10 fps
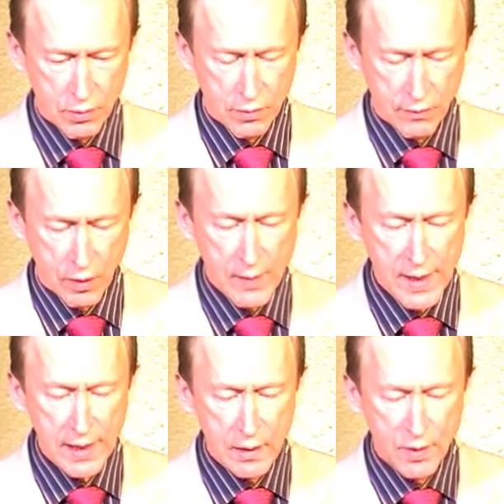For
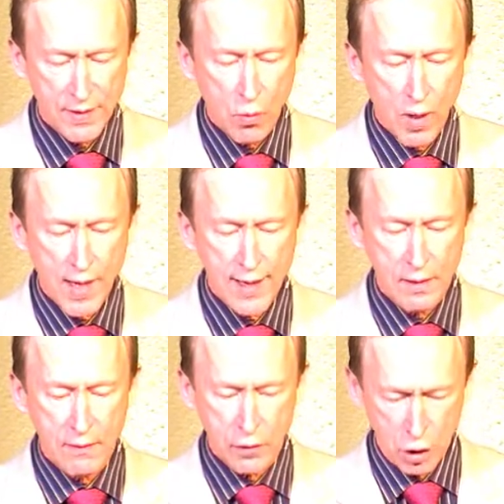me, when the why of
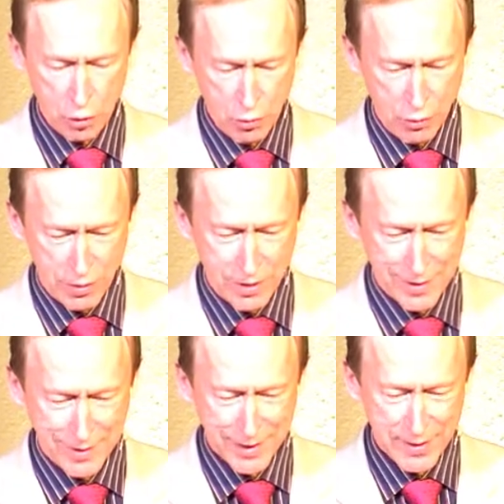you
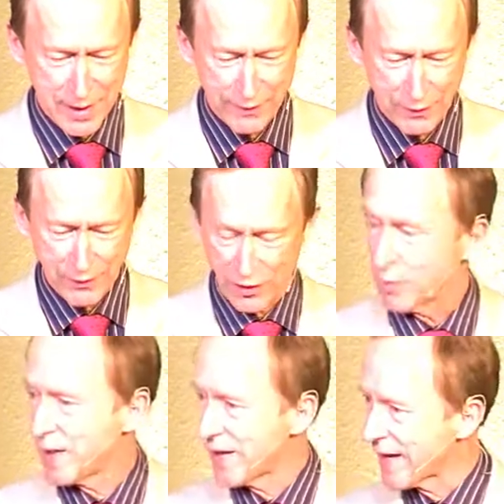is not fulfilled
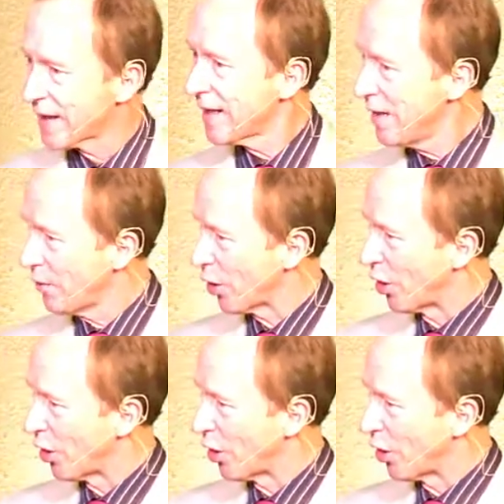by that label.